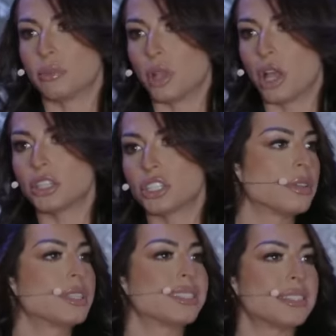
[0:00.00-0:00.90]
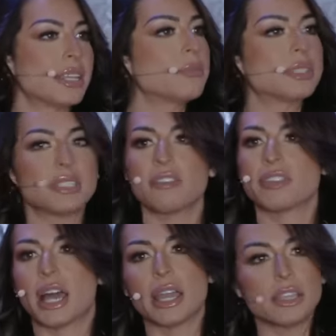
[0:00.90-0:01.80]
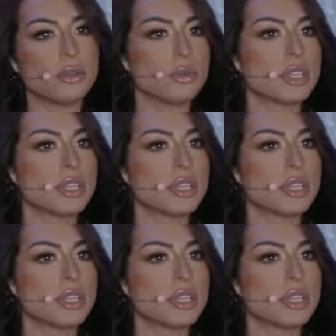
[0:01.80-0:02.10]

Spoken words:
Launch is the same stuff that I use